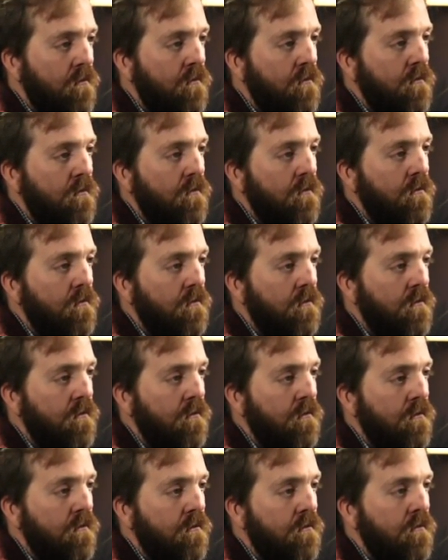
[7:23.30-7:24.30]

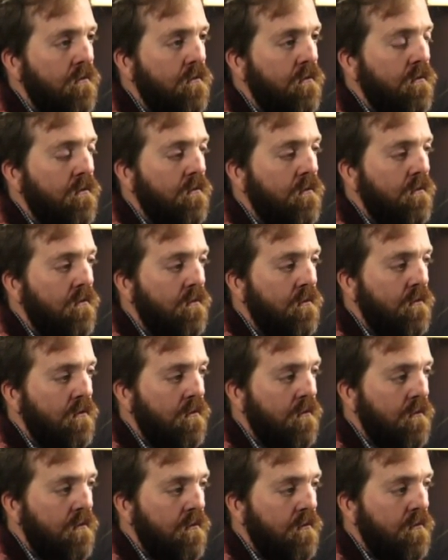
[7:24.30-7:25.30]

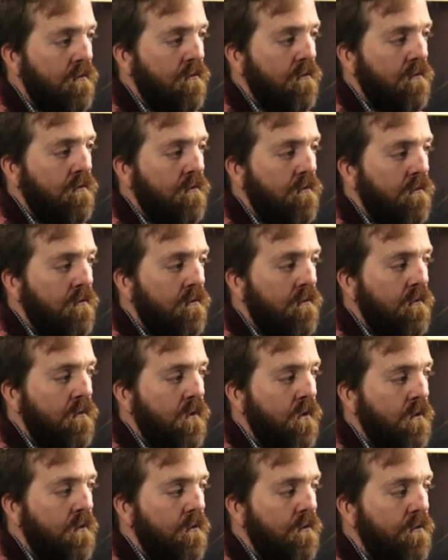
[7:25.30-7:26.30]

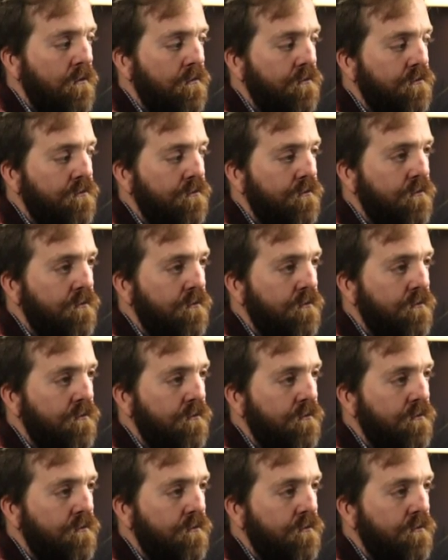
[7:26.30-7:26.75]
This person isn't speaking.